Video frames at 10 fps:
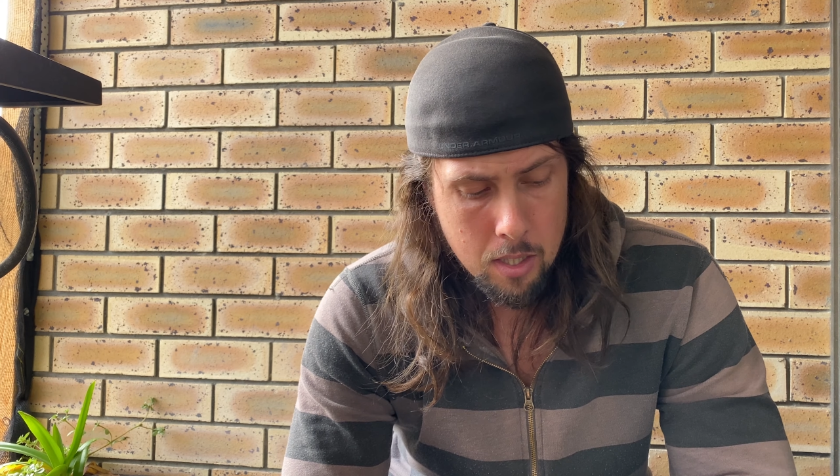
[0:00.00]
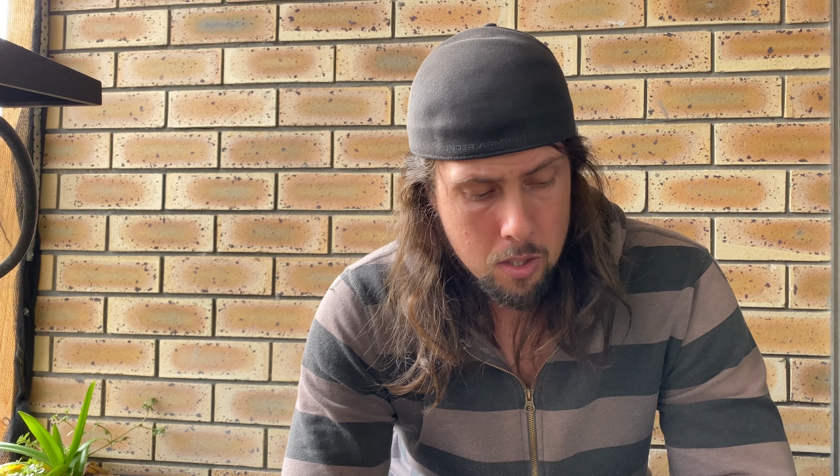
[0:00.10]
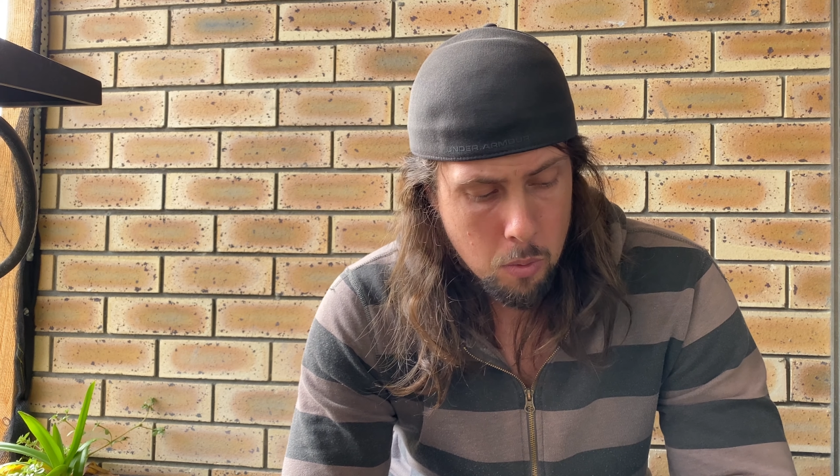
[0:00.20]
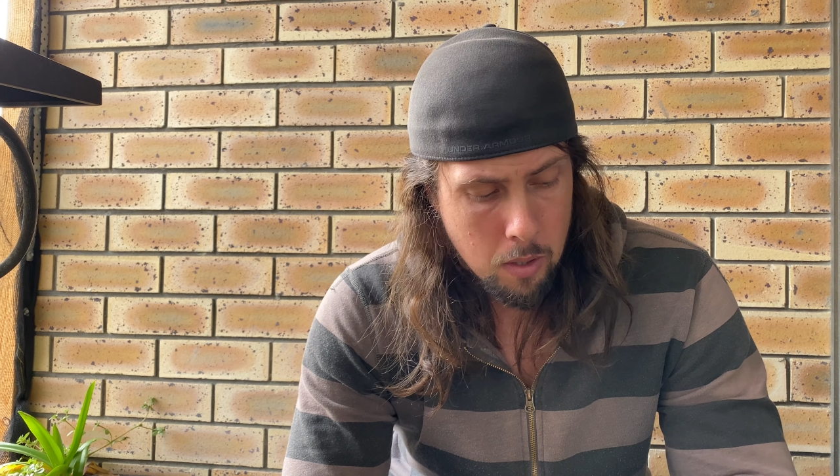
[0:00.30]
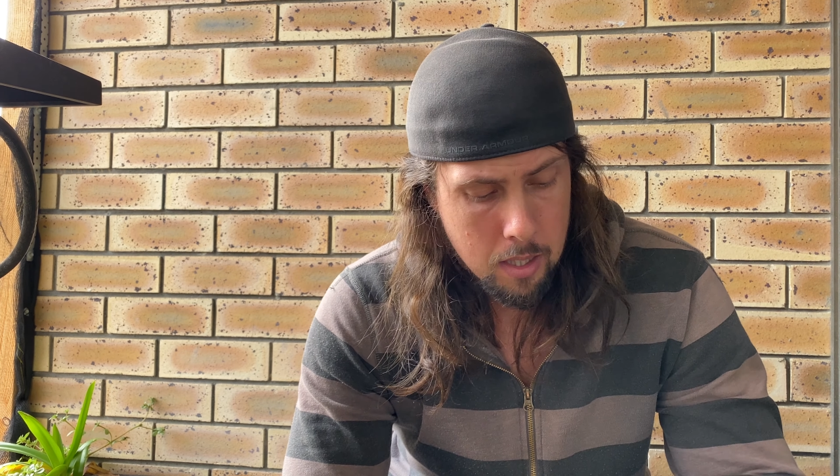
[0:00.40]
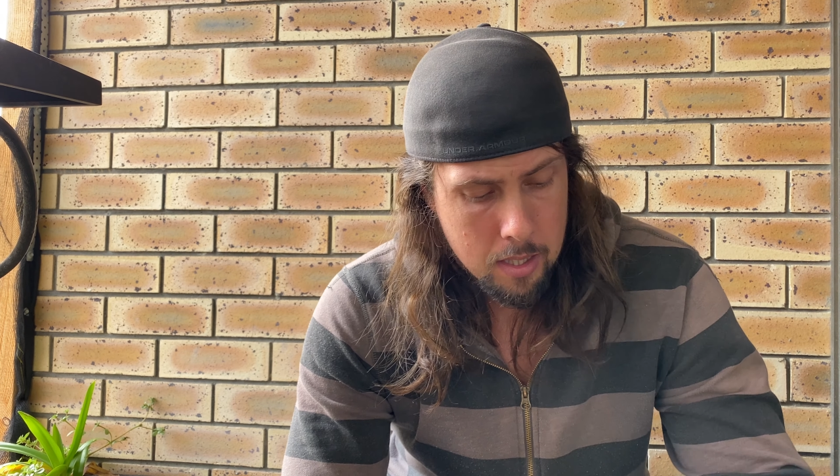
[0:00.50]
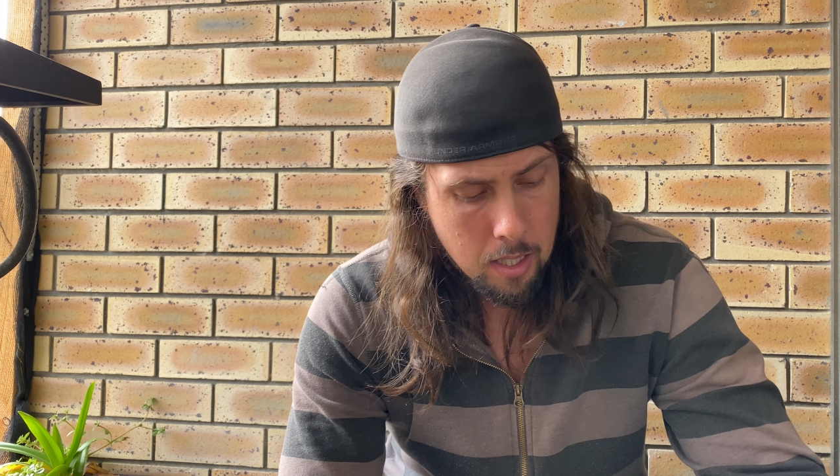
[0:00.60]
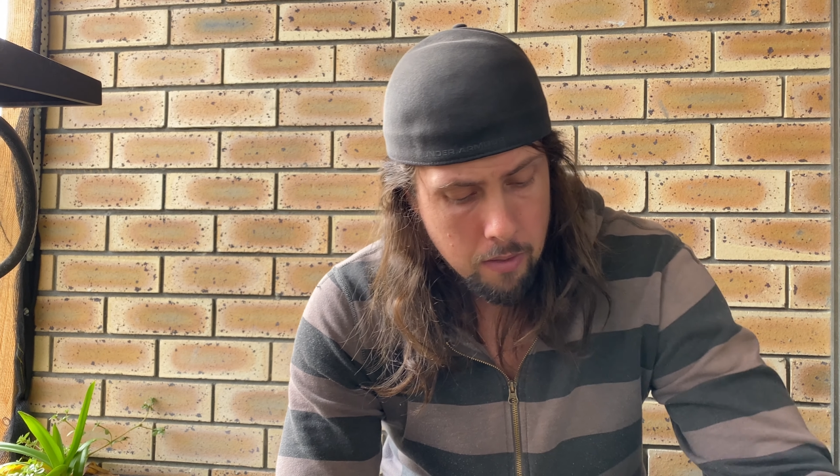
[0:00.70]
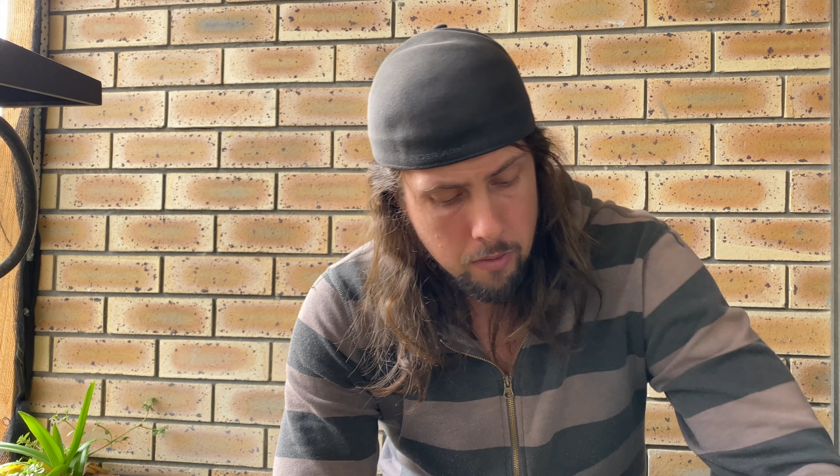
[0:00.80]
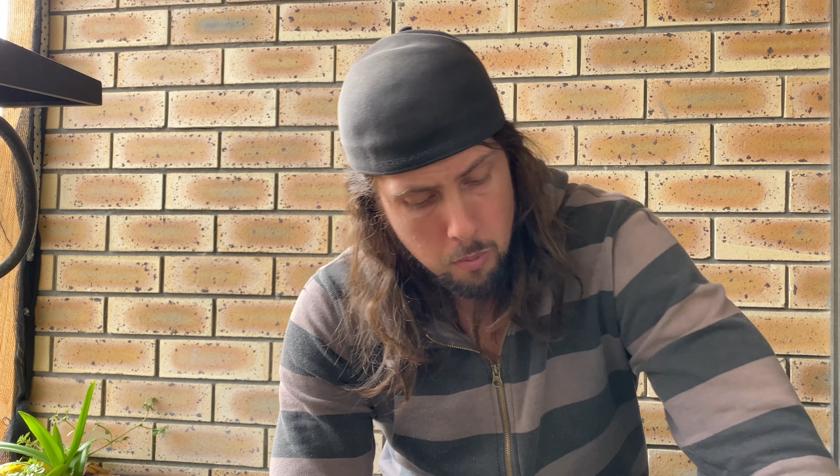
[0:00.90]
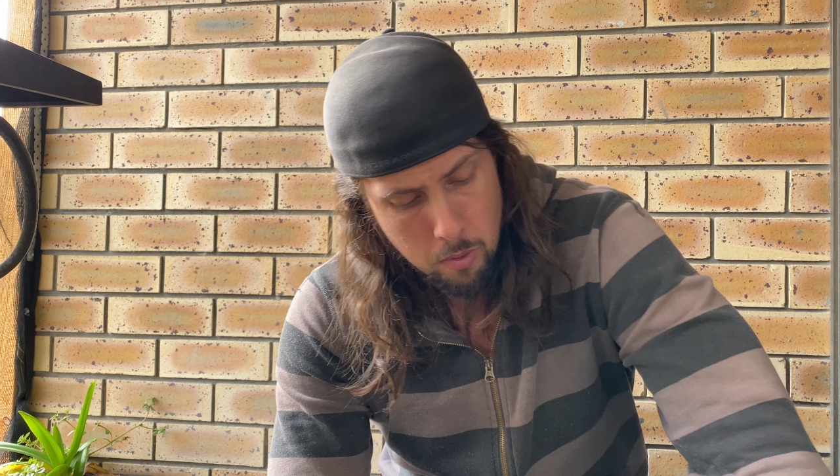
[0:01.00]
So what I discovered